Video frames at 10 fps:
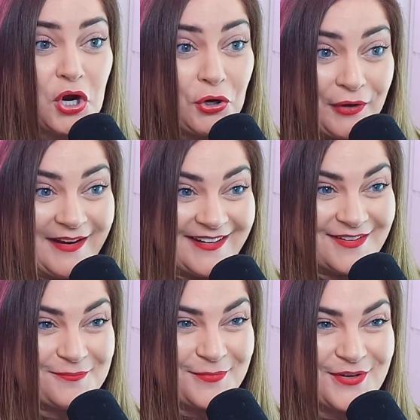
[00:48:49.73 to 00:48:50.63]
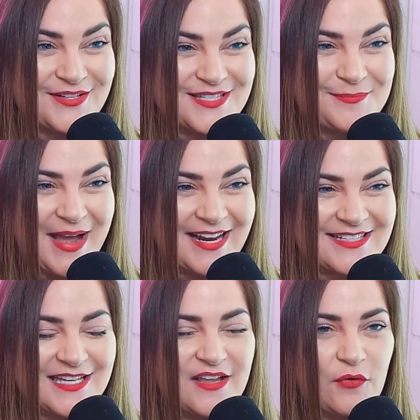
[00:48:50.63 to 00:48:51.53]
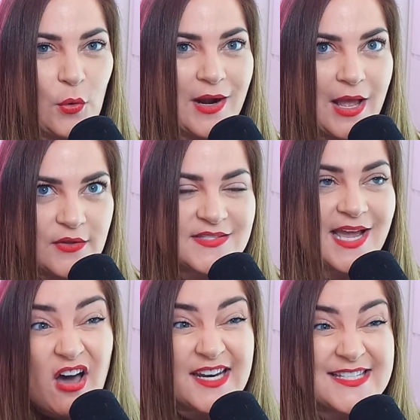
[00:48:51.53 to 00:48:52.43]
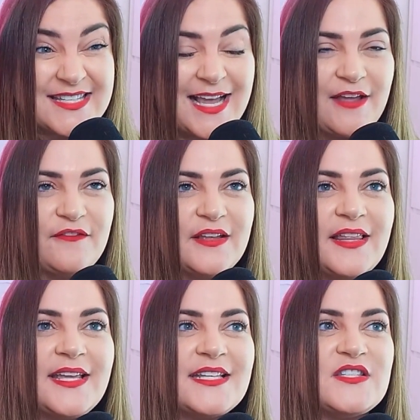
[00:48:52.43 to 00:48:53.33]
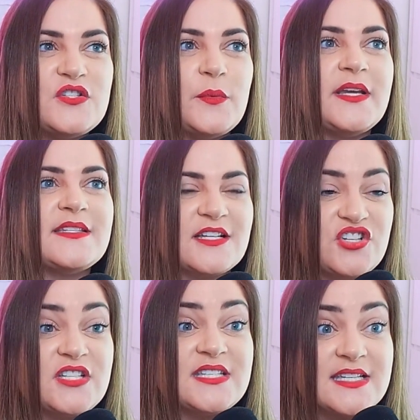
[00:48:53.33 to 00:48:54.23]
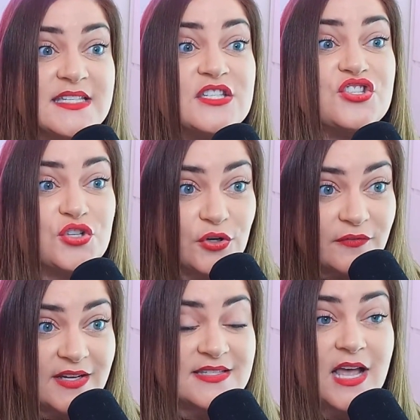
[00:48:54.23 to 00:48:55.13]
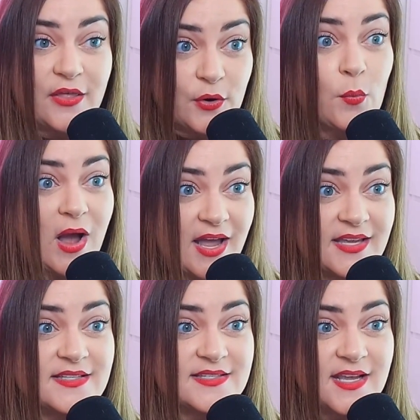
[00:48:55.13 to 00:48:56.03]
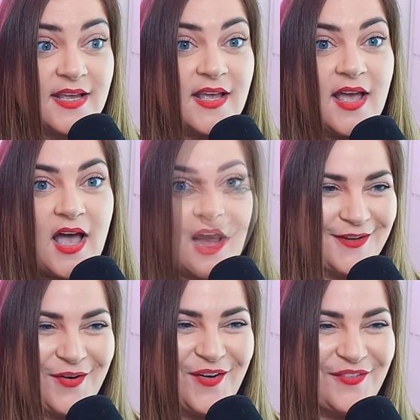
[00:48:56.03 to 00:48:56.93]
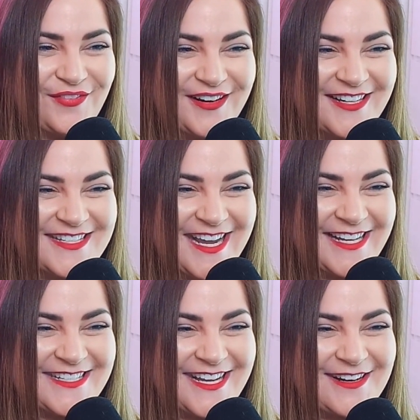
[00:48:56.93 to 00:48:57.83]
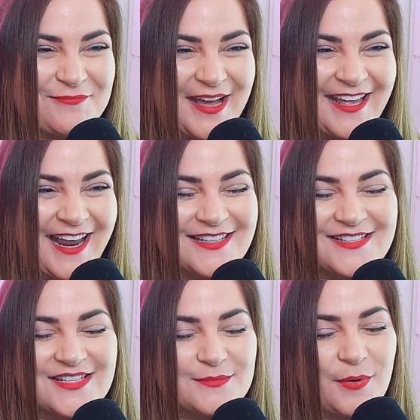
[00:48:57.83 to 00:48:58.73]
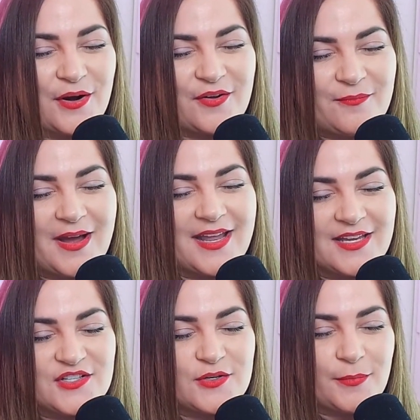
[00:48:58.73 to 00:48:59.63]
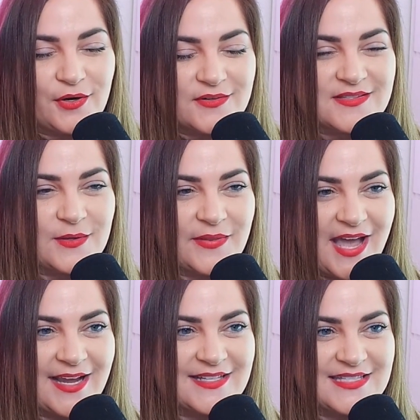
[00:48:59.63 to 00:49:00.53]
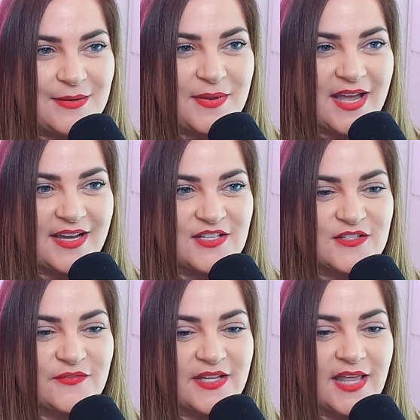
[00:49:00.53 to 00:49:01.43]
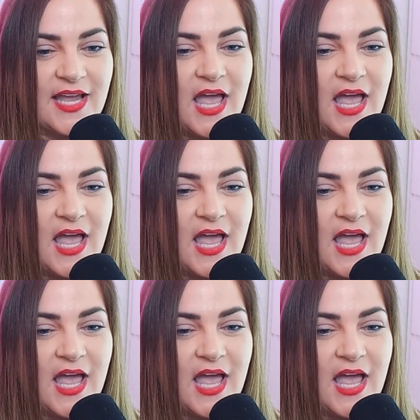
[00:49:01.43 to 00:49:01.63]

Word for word: current perspective or else honestly i feel like it's doing such a disservice otherwise we go off on a tangent but that's just part of my issue personally with academia i just feel